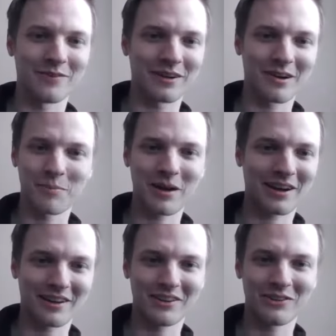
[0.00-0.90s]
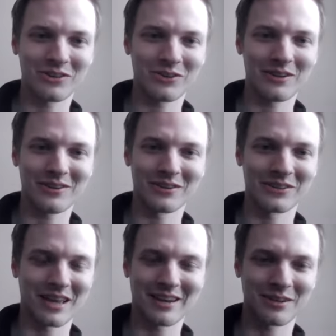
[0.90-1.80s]
ever coming back and getting your degree, or is
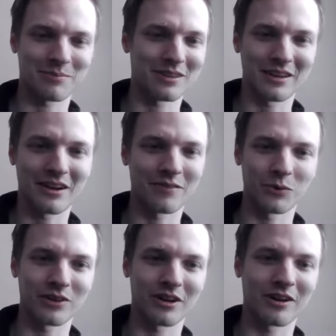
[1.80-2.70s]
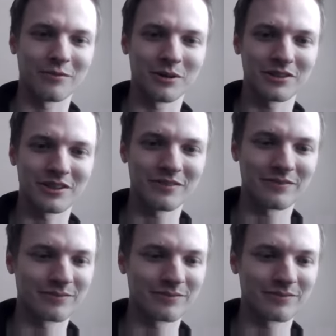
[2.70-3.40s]
that something that you haven't really thought of much yet?